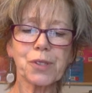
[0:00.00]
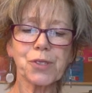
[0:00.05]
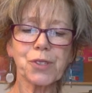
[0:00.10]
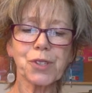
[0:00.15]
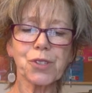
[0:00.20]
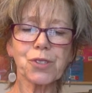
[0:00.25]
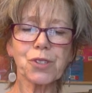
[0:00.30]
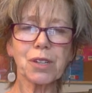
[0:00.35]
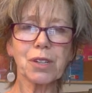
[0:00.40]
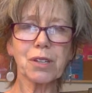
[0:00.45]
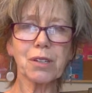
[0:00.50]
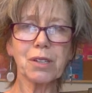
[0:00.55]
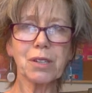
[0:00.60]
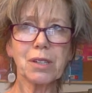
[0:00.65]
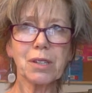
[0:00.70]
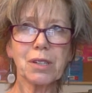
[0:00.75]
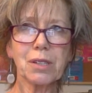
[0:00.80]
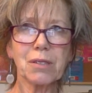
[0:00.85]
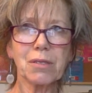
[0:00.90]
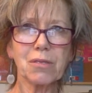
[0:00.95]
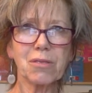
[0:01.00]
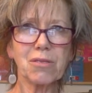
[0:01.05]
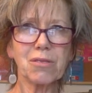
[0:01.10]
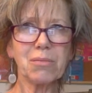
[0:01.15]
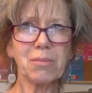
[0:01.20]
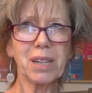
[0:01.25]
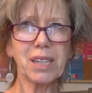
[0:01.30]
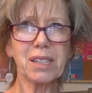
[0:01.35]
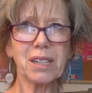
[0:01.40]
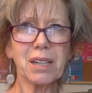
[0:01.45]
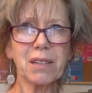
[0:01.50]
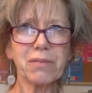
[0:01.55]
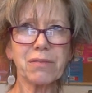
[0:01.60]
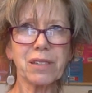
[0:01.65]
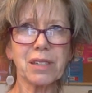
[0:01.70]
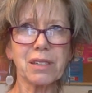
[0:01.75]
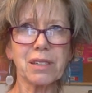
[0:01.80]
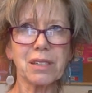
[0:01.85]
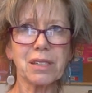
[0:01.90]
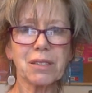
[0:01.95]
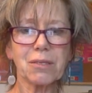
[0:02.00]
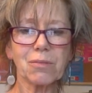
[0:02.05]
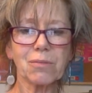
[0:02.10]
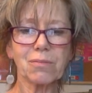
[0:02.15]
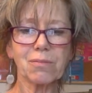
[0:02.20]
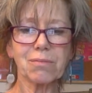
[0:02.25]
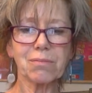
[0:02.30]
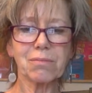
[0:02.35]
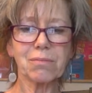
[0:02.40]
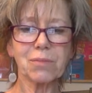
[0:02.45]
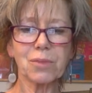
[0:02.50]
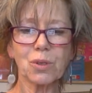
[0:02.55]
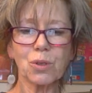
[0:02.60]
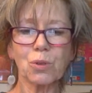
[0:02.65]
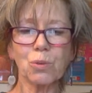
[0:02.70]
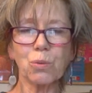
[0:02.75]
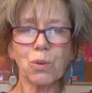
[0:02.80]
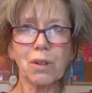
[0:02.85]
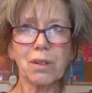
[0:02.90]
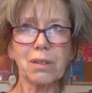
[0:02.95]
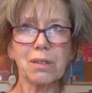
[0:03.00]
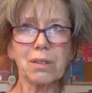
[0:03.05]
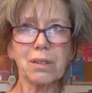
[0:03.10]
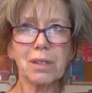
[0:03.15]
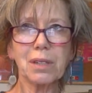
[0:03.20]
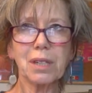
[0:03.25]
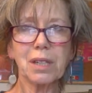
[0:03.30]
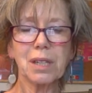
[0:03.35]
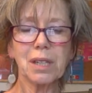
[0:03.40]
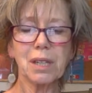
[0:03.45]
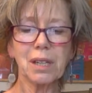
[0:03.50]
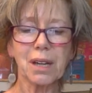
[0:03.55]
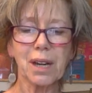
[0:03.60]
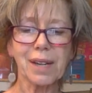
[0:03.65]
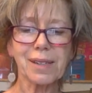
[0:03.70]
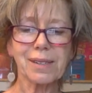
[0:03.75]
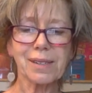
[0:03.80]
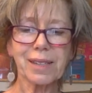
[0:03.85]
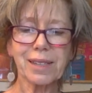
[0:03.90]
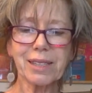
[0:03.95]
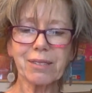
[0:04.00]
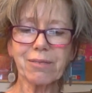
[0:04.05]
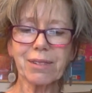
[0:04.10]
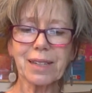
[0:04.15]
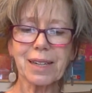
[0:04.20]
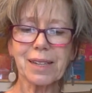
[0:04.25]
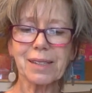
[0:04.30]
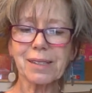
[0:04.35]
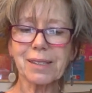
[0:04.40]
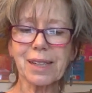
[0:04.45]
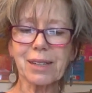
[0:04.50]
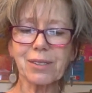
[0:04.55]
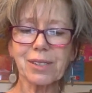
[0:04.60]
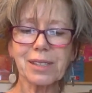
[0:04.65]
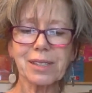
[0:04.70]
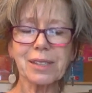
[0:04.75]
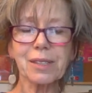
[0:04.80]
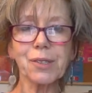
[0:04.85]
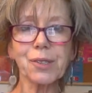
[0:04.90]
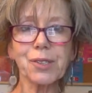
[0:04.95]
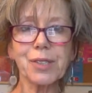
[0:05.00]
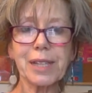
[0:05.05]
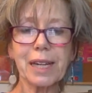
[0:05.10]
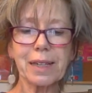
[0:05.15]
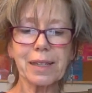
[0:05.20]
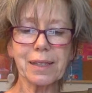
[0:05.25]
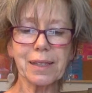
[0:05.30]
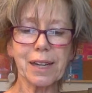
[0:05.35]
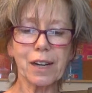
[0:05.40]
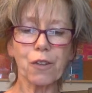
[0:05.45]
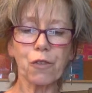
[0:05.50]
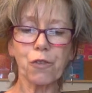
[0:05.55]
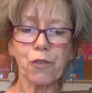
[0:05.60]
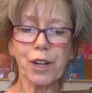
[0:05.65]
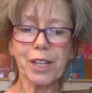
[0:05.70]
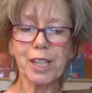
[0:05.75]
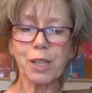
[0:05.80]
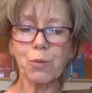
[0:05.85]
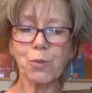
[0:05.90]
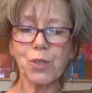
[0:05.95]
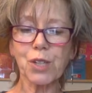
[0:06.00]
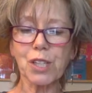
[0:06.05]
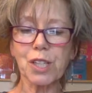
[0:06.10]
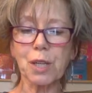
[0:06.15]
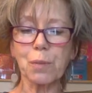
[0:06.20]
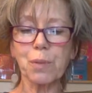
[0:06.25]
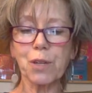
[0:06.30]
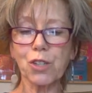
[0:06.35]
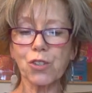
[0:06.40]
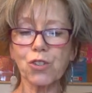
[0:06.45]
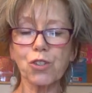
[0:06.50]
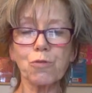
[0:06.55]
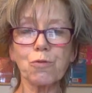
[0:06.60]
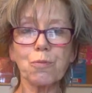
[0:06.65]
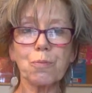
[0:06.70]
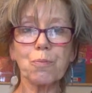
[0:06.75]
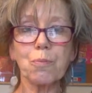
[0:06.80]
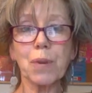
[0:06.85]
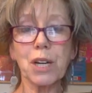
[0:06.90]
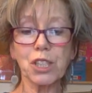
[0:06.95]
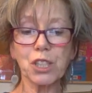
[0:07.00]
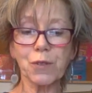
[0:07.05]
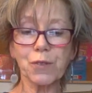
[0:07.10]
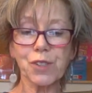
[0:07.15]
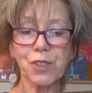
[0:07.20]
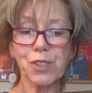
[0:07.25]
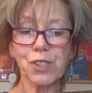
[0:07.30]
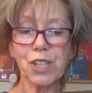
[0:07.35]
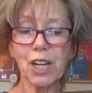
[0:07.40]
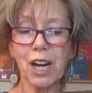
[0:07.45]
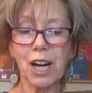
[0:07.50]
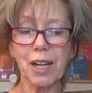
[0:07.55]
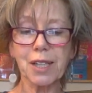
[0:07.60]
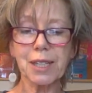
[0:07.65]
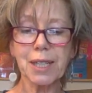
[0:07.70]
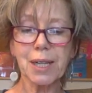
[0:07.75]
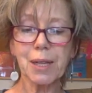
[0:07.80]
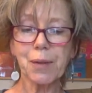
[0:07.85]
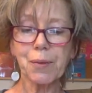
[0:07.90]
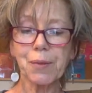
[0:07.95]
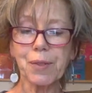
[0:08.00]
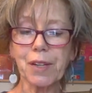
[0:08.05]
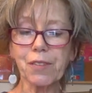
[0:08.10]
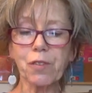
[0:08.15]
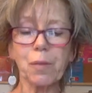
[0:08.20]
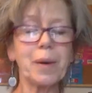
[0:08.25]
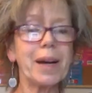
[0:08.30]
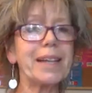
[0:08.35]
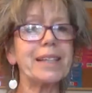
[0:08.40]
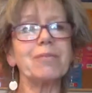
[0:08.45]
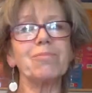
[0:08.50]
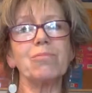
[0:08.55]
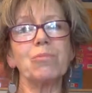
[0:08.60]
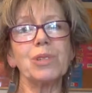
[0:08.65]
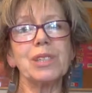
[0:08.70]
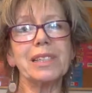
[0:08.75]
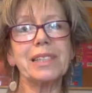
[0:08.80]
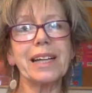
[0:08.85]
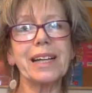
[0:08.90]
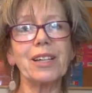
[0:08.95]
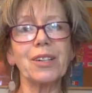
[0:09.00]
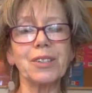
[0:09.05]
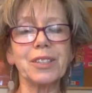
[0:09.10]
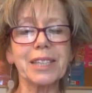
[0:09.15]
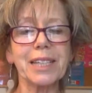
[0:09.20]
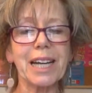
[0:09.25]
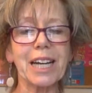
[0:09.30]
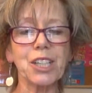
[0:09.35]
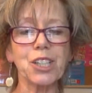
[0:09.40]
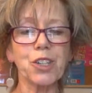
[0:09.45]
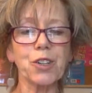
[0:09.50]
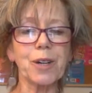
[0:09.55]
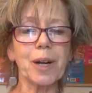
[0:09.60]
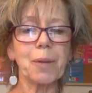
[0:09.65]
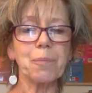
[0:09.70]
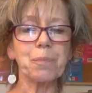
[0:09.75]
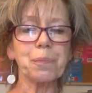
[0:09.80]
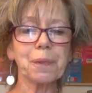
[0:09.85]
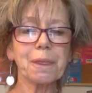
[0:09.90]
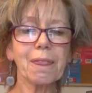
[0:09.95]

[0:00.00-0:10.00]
sister or my girlfriend or what. I suddenly realised I was still standing there and Frankie was getting a bit too much of a start. Never mind, wouldn't take long to catch her up.